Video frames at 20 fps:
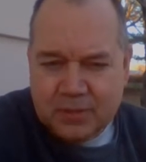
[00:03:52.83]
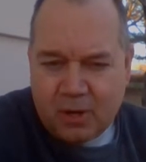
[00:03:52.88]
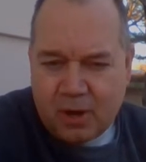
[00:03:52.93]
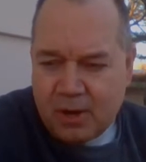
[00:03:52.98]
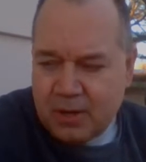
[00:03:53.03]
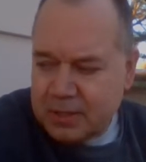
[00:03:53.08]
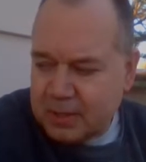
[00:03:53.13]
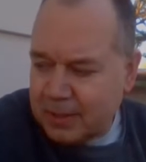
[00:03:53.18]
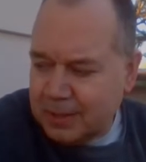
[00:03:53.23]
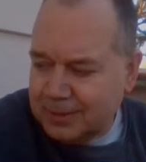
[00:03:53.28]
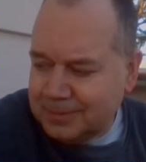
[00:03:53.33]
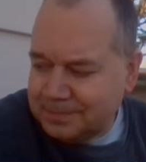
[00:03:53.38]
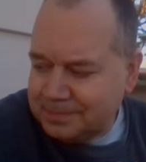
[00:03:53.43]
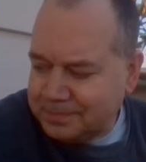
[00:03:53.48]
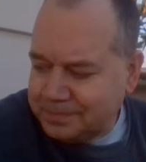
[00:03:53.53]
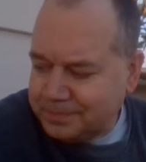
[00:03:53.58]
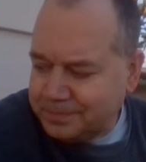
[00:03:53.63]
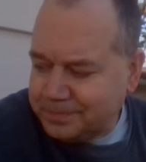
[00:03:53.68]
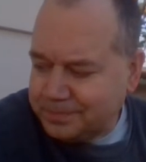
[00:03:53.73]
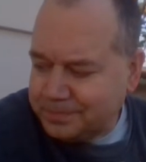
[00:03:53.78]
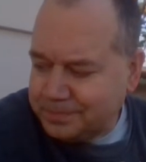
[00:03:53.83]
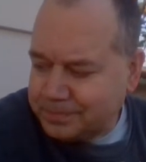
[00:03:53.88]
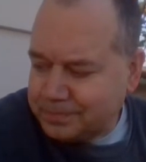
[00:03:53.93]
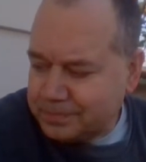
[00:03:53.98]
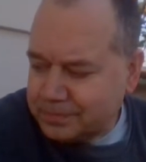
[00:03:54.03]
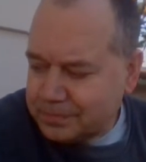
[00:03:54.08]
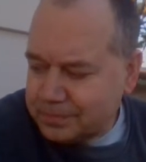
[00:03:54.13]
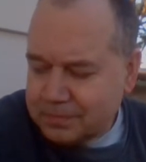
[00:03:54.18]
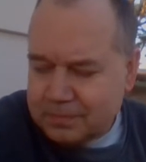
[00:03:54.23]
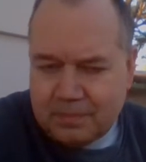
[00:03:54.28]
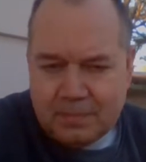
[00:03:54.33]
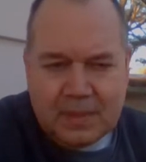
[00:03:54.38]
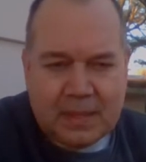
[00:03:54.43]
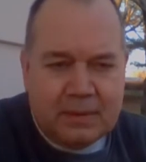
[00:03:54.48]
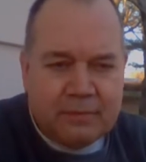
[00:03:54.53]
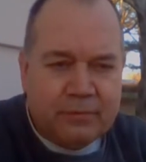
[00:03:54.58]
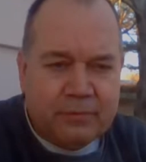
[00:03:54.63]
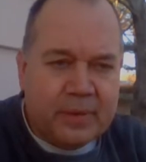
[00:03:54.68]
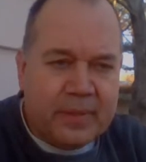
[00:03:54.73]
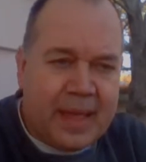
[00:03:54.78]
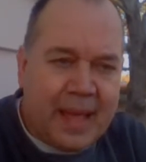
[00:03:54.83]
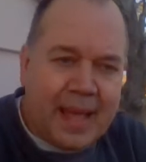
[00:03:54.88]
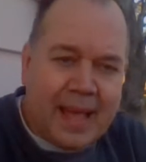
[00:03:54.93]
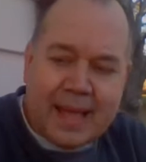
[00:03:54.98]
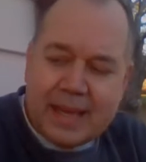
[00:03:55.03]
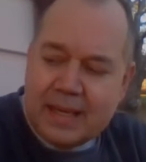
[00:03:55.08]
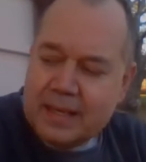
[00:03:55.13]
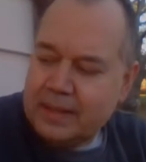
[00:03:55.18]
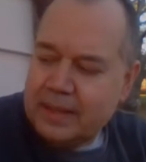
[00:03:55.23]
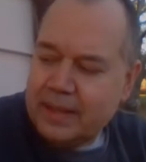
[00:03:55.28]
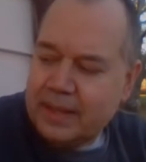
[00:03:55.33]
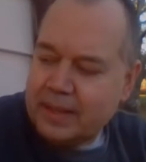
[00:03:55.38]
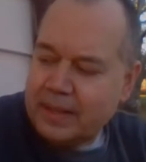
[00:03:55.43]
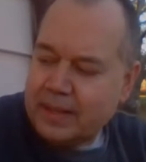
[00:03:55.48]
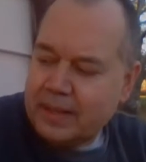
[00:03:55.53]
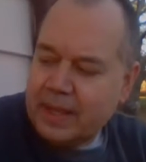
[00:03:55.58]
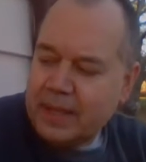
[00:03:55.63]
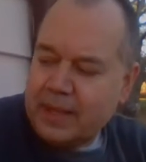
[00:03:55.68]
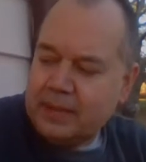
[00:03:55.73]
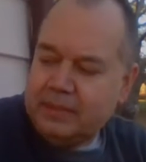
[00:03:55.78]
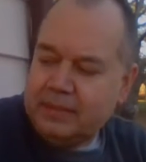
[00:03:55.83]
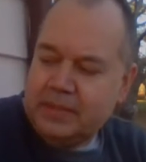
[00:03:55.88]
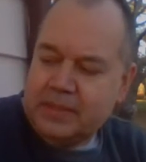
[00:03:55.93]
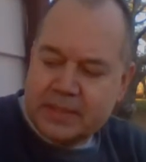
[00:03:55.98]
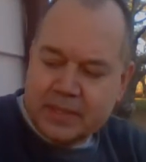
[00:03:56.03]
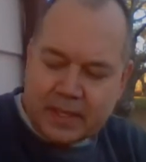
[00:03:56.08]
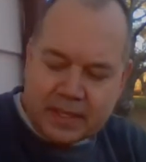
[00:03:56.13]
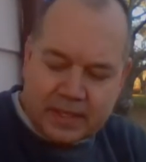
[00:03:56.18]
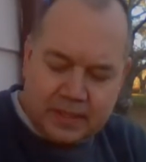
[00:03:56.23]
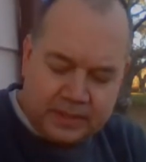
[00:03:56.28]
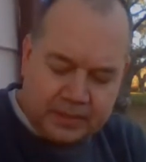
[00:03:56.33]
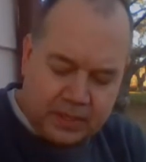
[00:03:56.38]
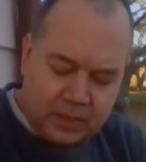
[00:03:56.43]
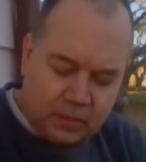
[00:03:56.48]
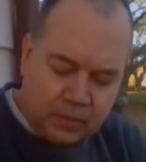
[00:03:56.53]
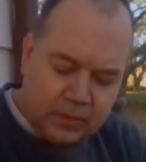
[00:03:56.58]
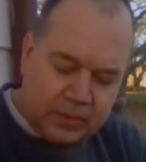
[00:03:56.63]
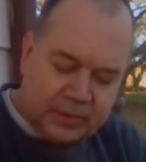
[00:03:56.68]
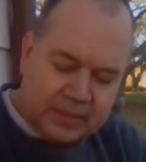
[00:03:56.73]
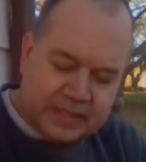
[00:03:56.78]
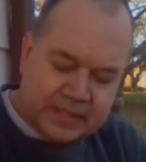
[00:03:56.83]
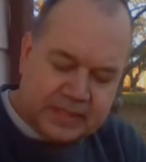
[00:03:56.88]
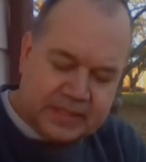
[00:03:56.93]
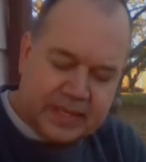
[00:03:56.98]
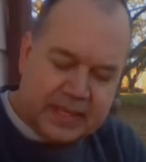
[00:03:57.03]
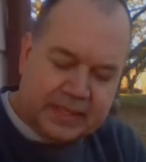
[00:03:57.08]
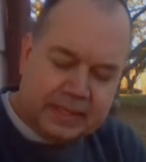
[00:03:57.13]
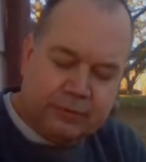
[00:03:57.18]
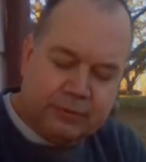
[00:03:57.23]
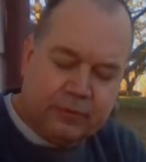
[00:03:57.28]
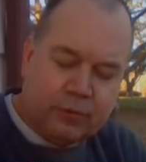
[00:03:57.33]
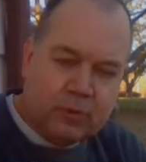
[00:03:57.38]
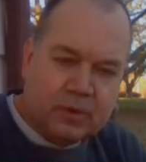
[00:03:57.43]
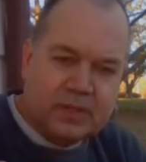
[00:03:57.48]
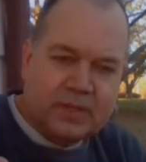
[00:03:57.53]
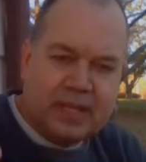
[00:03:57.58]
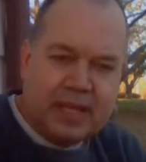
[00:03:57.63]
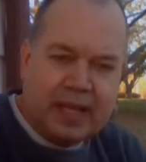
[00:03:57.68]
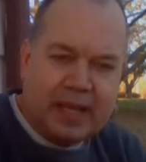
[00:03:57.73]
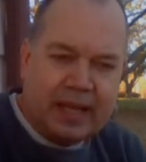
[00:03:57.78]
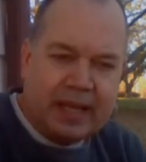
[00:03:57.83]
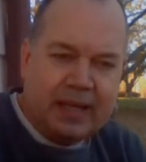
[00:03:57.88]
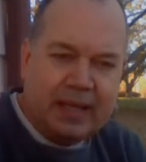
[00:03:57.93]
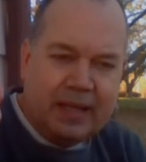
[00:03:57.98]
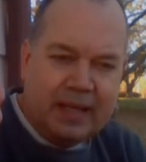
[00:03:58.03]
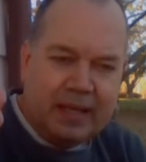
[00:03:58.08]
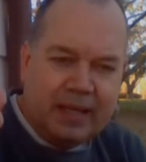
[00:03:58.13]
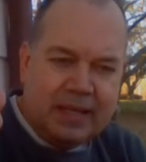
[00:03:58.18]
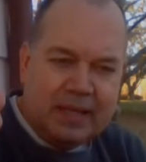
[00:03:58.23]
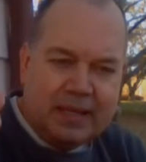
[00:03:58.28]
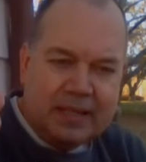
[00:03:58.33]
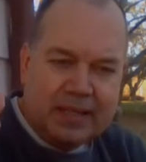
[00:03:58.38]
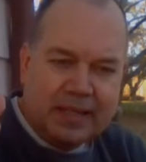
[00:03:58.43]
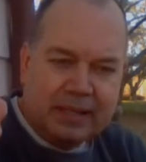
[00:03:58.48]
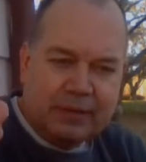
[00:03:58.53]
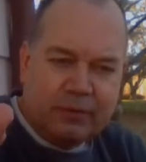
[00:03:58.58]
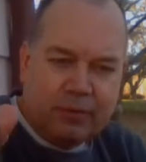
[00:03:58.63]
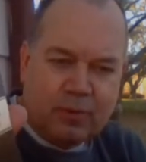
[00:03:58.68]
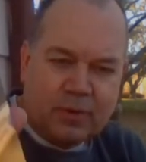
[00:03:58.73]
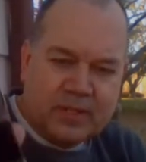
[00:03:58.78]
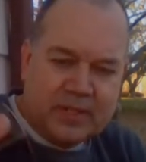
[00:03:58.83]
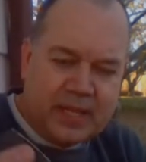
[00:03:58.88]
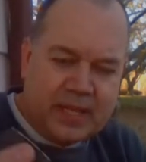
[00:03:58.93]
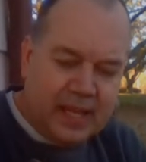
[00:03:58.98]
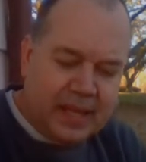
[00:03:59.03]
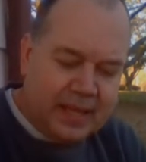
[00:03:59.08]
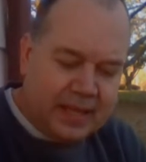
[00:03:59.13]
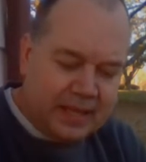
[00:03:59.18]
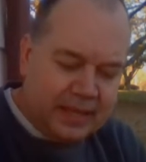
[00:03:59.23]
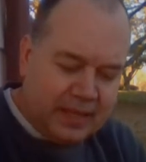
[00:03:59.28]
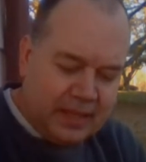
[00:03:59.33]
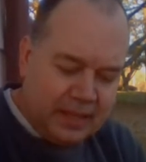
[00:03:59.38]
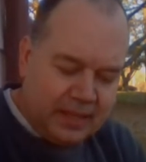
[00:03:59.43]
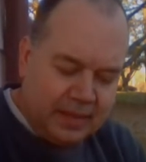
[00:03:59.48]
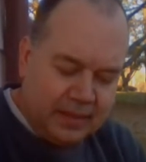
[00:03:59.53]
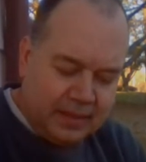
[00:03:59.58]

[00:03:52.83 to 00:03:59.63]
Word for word: darker. For that, I decided to go with Zegna Forte. Zegna Forte,